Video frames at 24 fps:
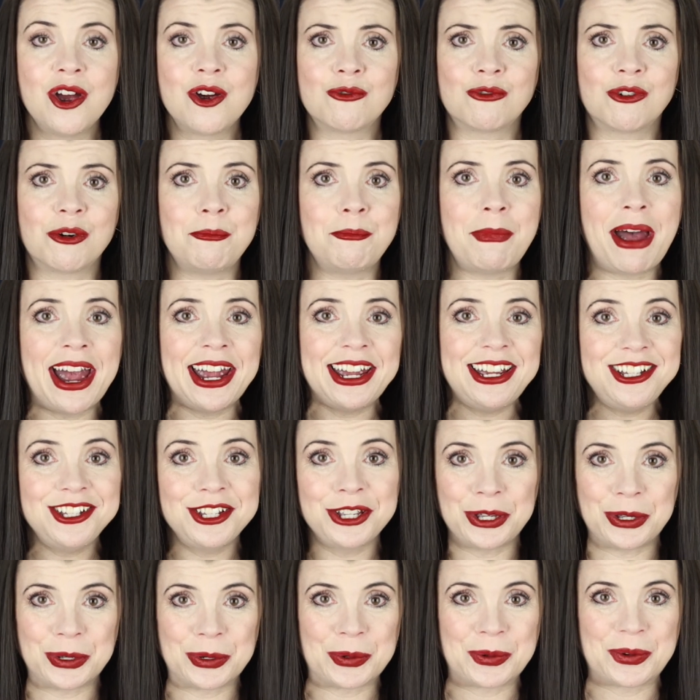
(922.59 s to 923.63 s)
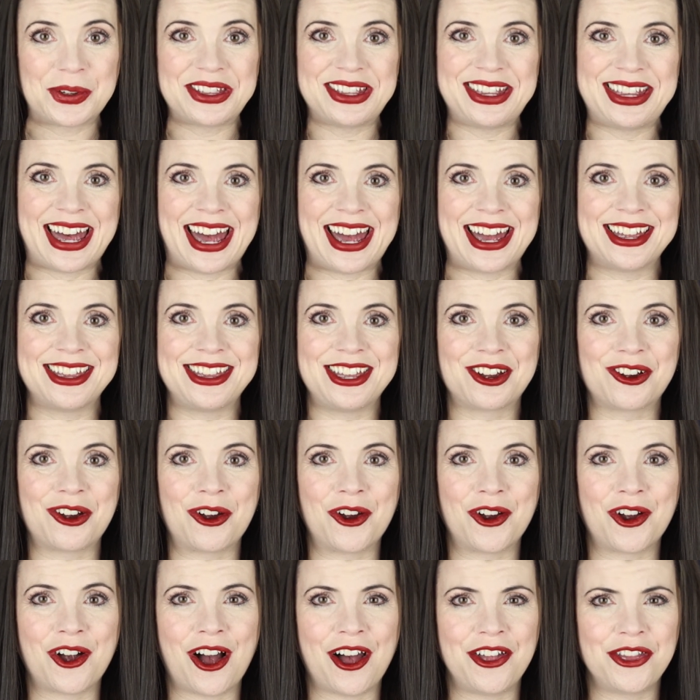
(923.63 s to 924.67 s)
remind you that there
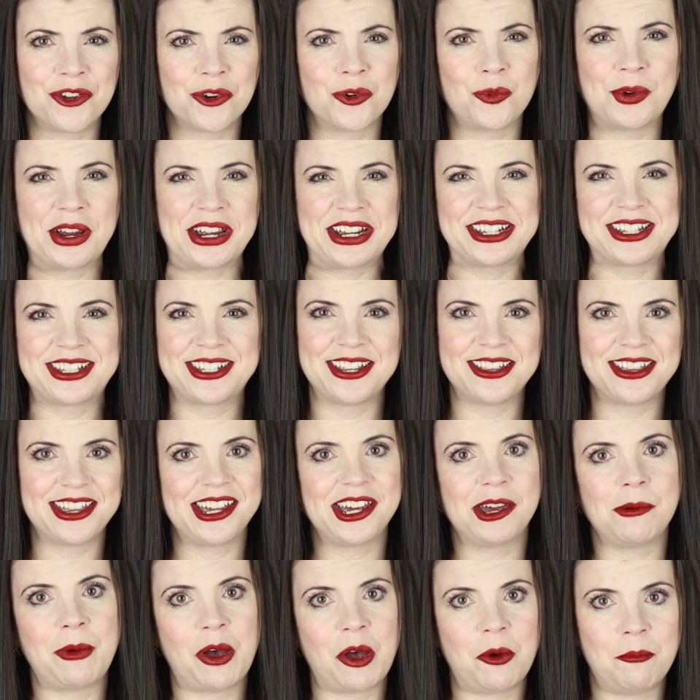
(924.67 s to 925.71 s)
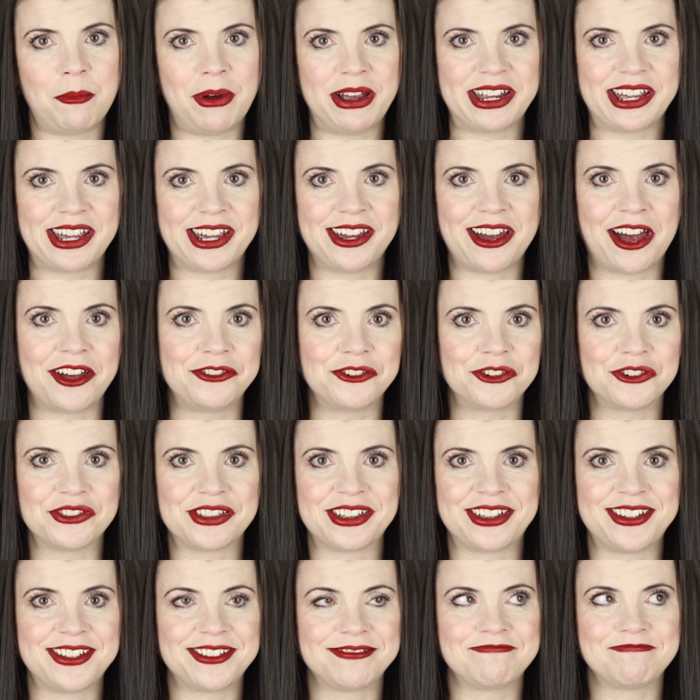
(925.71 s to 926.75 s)
are other ways to think about money other
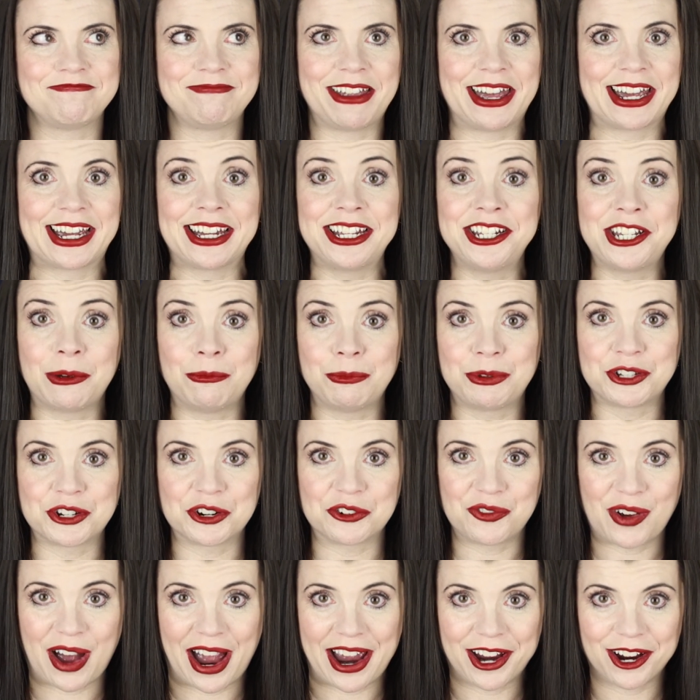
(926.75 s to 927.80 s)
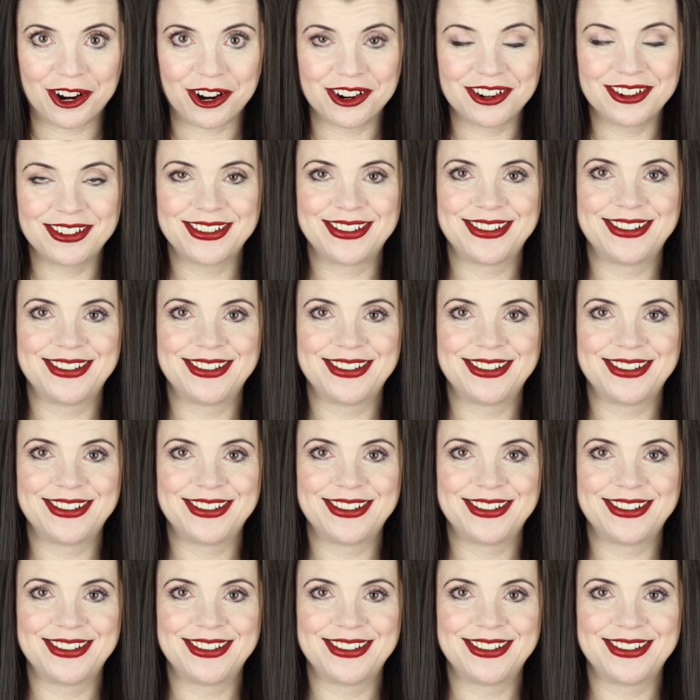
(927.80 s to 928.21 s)
than like a dumpster fire.